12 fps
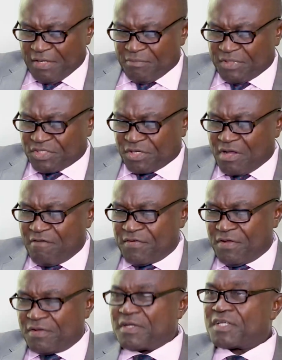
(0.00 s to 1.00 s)
Mr.
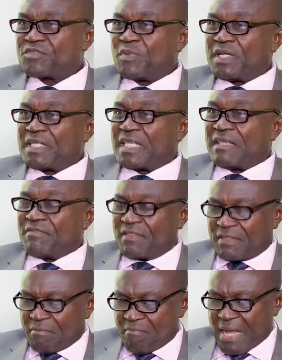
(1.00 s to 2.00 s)
Governor has been
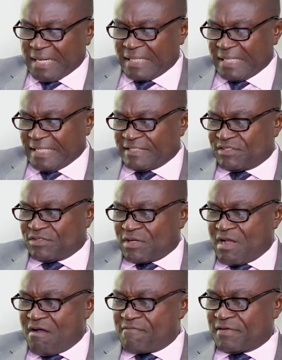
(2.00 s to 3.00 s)
given the mandate to
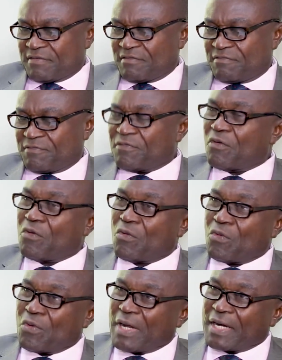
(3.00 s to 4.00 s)
govern
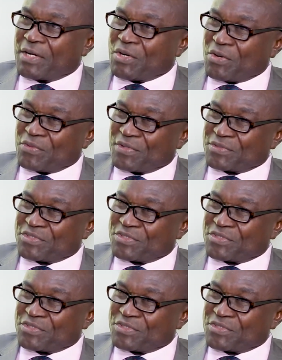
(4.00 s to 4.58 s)
for another